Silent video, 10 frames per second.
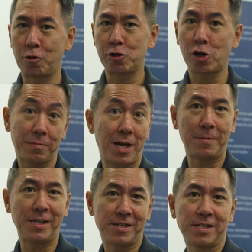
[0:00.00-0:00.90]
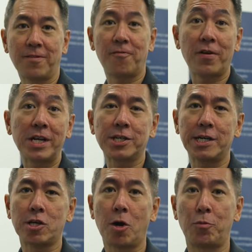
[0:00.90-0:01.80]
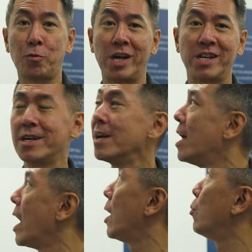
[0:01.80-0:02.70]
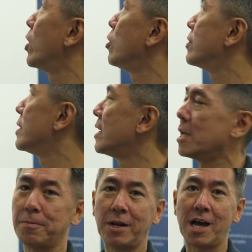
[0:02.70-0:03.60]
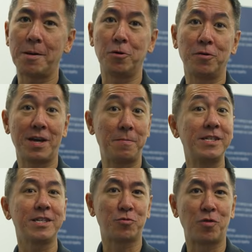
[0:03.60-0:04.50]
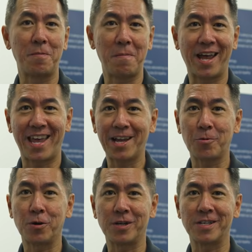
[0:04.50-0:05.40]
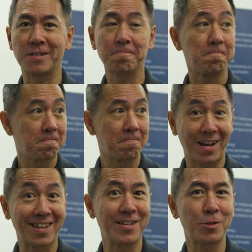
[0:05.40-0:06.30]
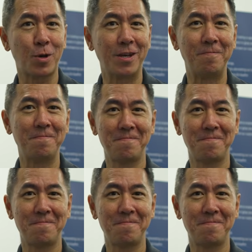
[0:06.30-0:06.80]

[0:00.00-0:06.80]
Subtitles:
Pro Shop, that means it's a franchise operator, and when you see KeePer Labo, that means it's run by headquarters, like this one.